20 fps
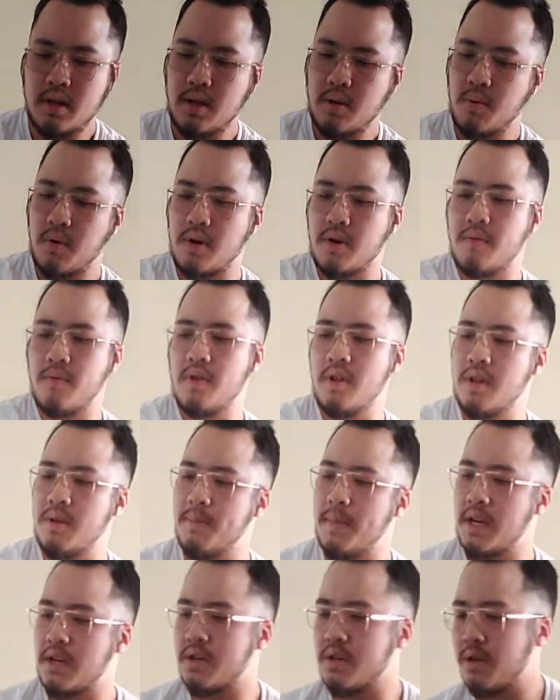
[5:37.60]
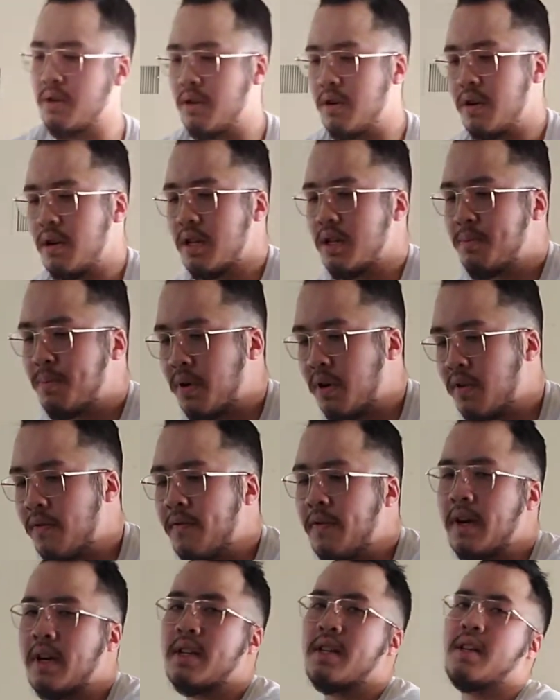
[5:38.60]
I want to really make sure it's
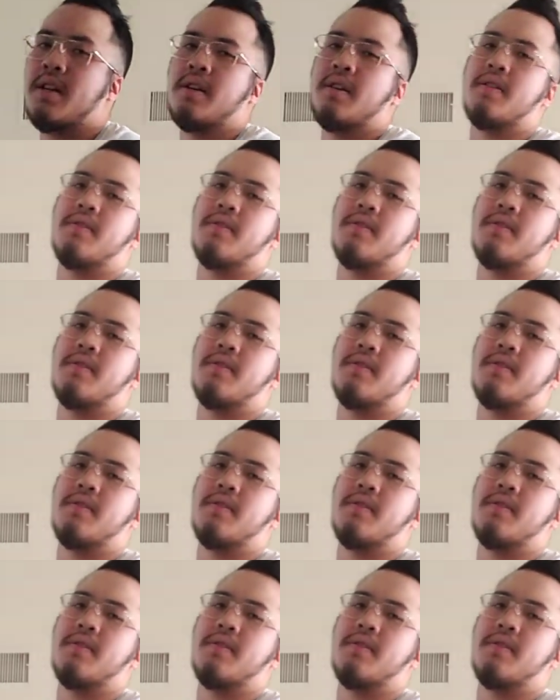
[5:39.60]
perfect.